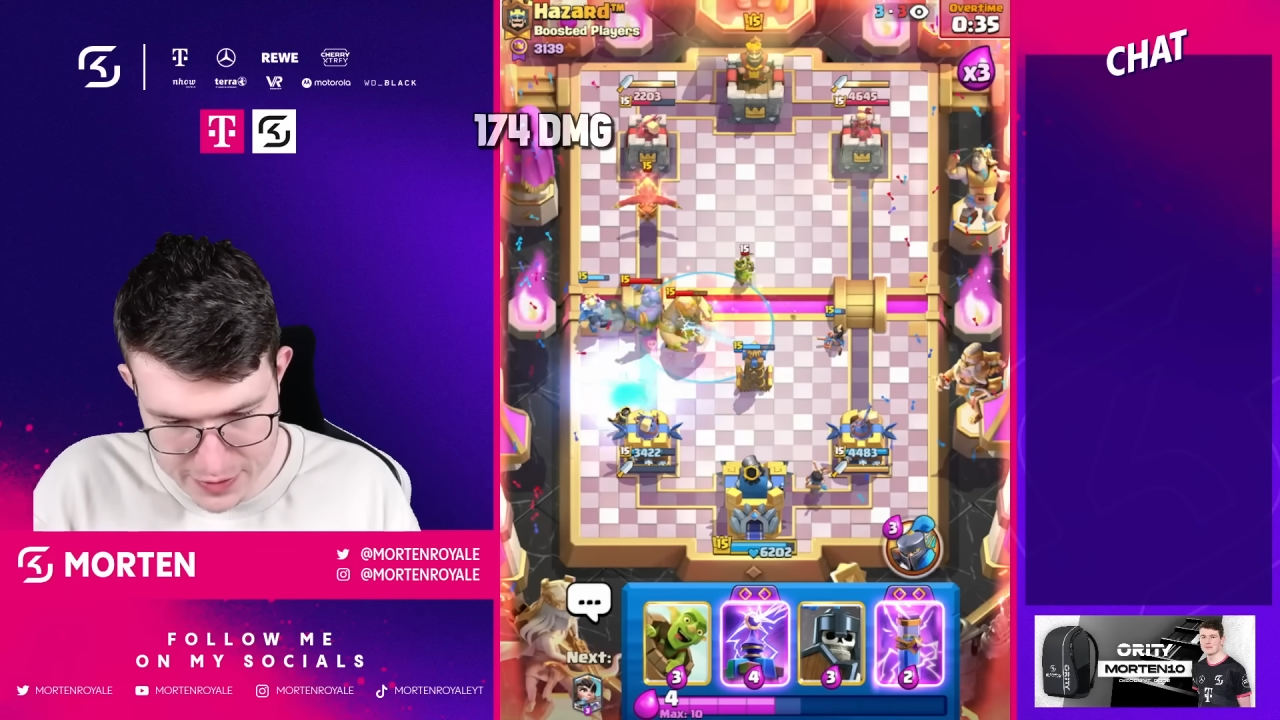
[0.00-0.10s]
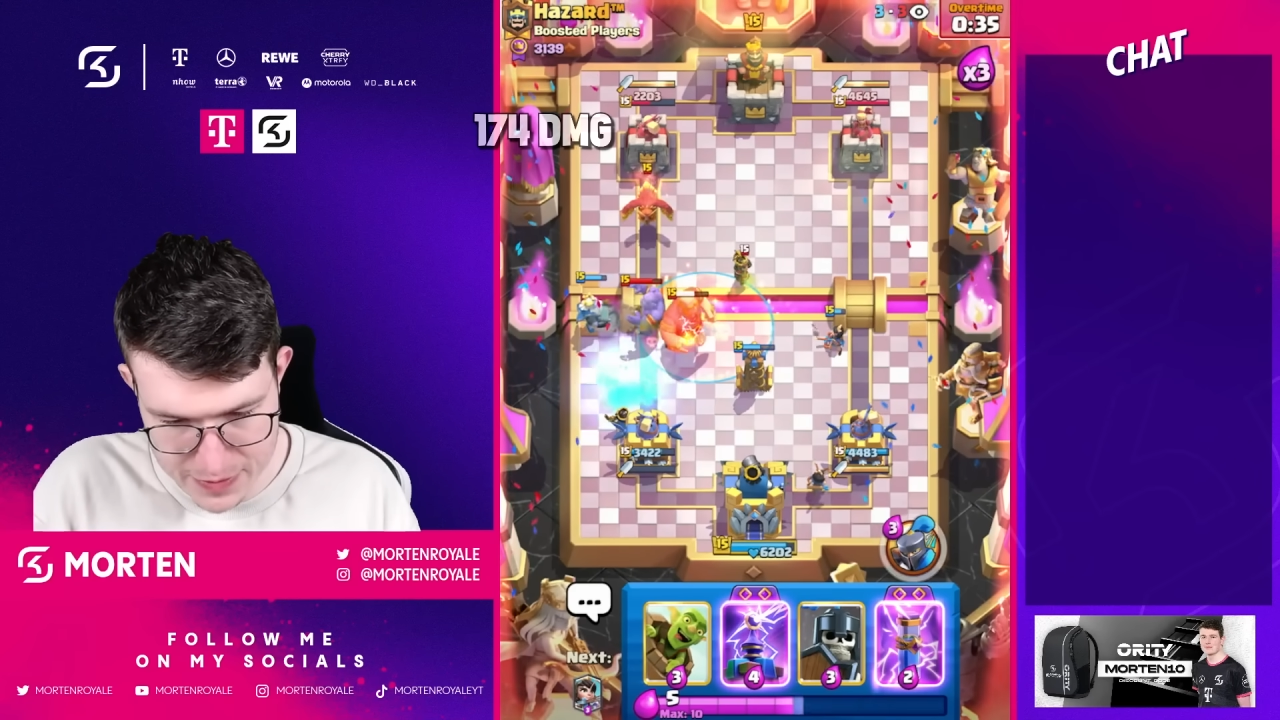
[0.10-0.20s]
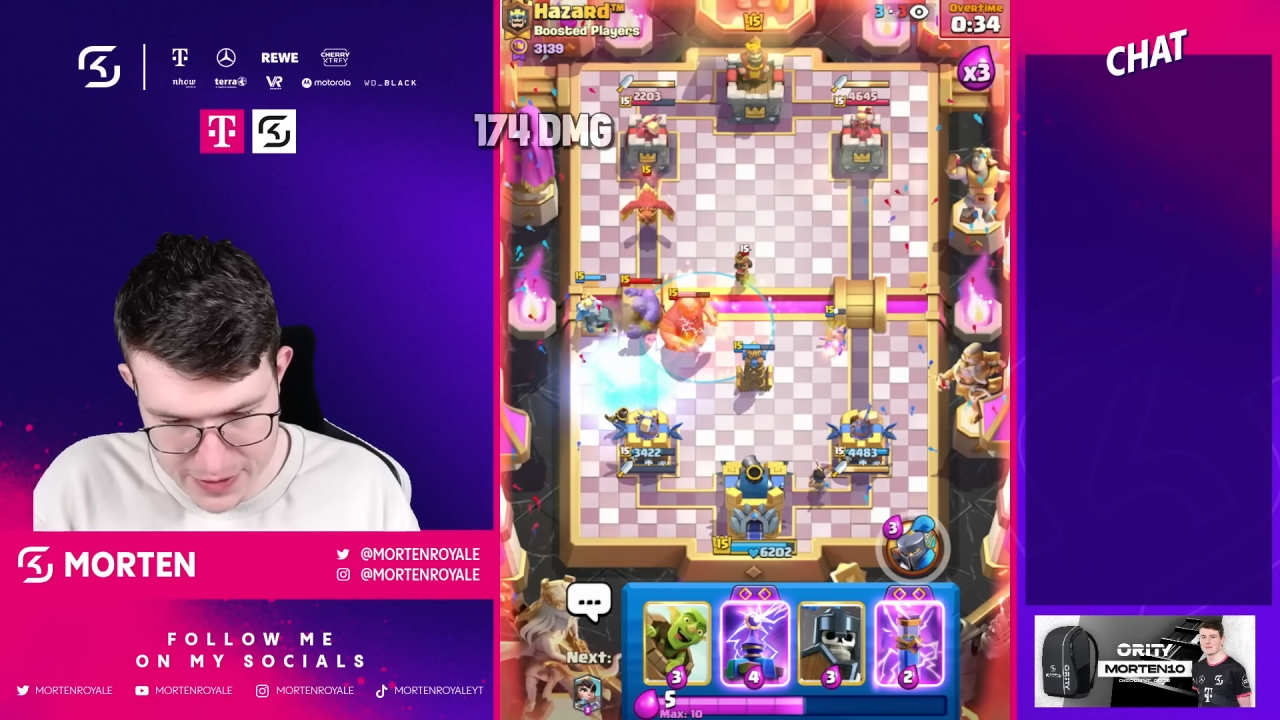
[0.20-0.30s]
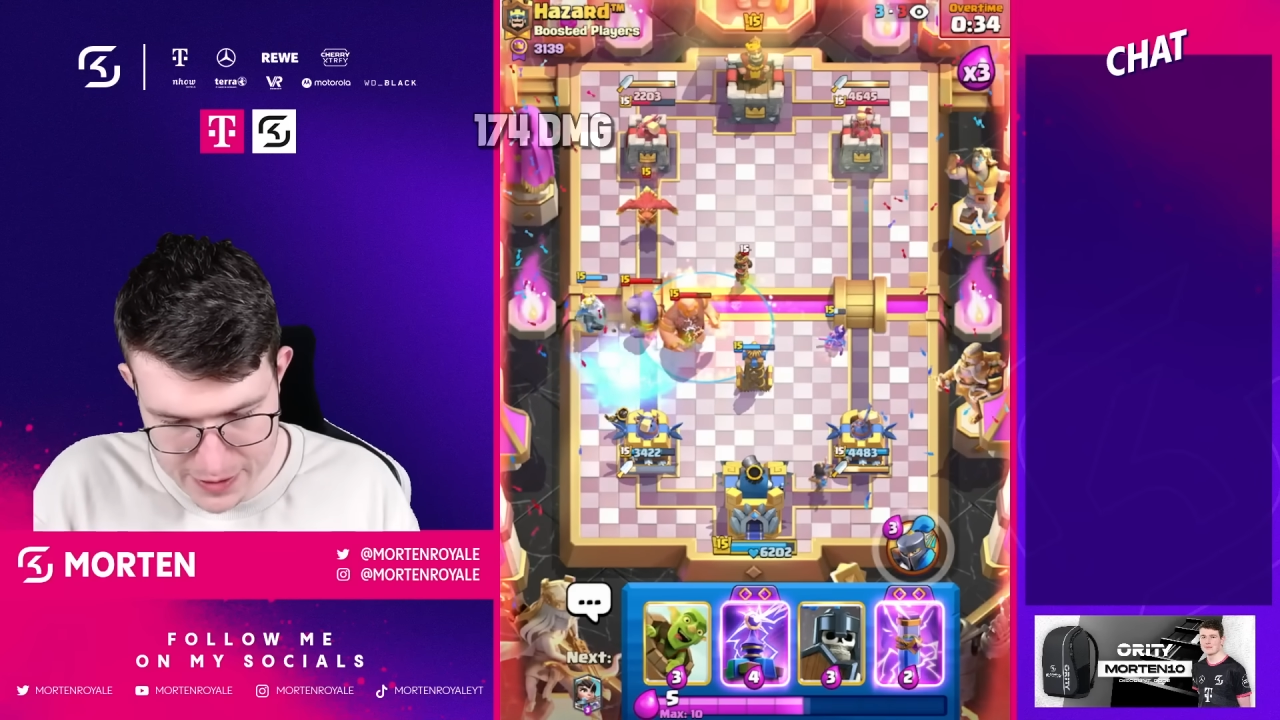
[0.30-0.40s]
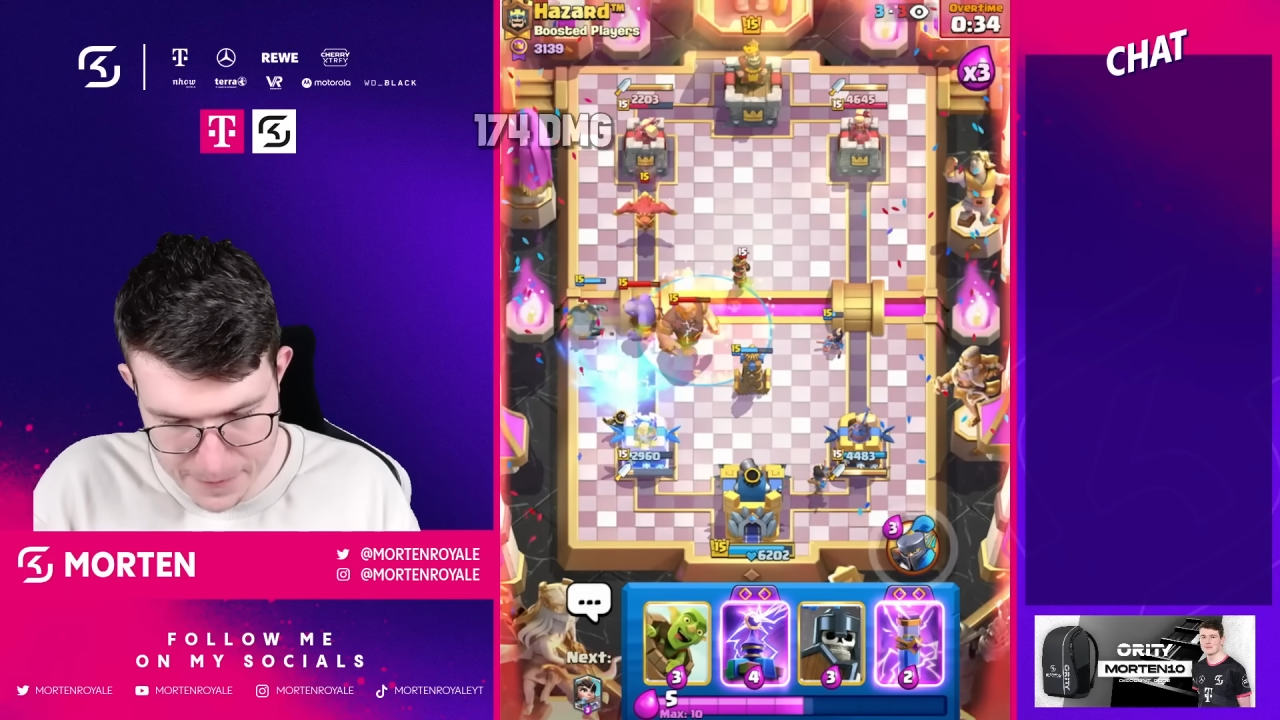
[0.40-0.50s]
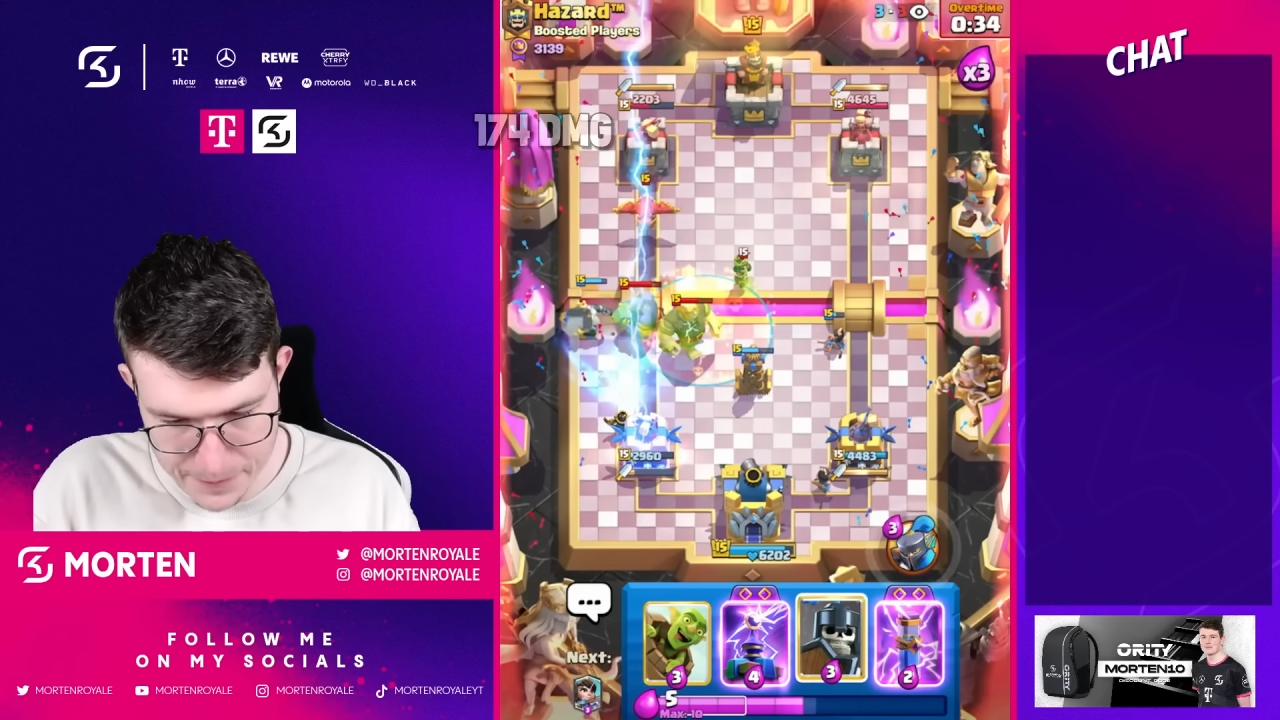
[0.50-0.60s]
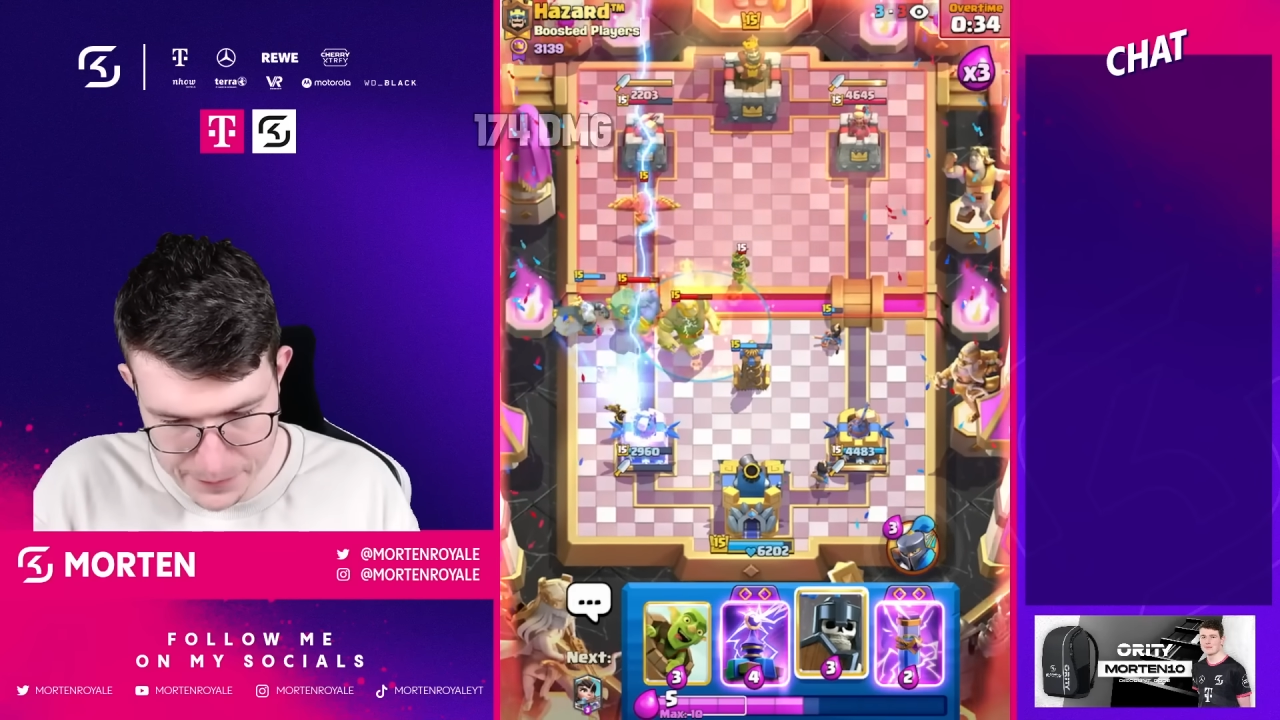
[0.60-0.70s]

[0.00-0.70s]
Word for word: spell.